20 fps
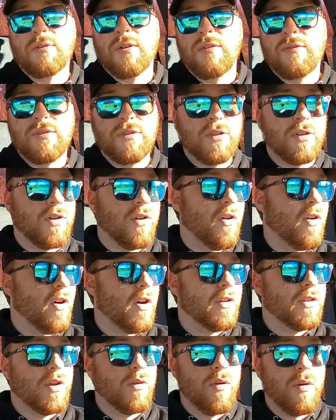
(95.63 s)
they're in their
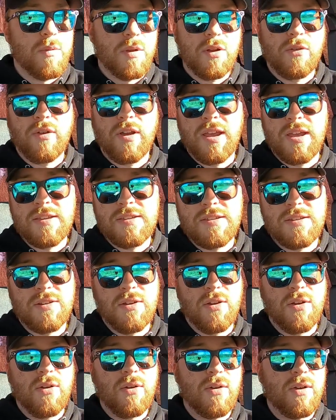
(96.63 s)
car and they want me to race.
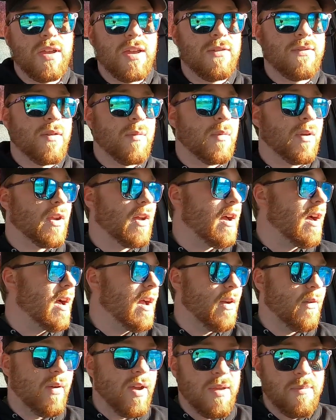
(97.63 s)
If I'm on a
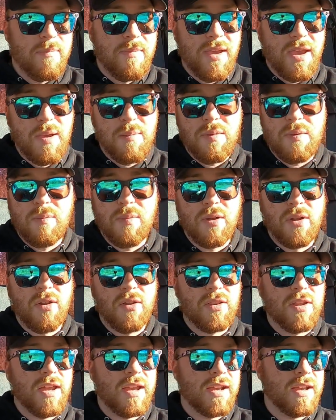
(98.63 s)
highway, maybe, but
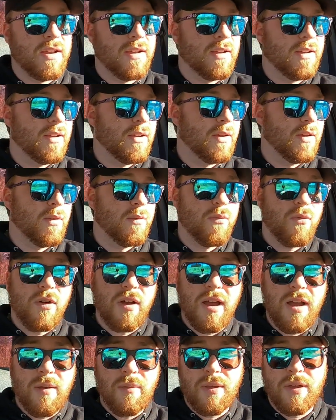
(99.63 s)
on
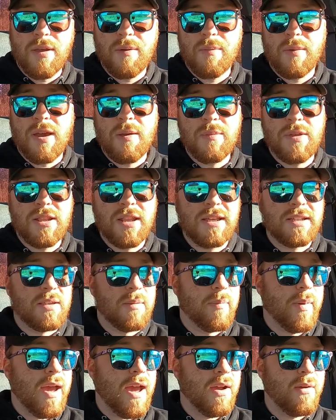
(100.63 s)
where I am, I'm in like
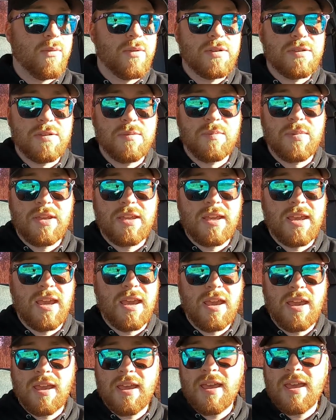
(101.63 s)
the backwoods of
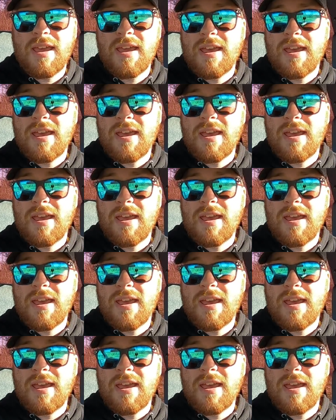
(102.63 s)
PA,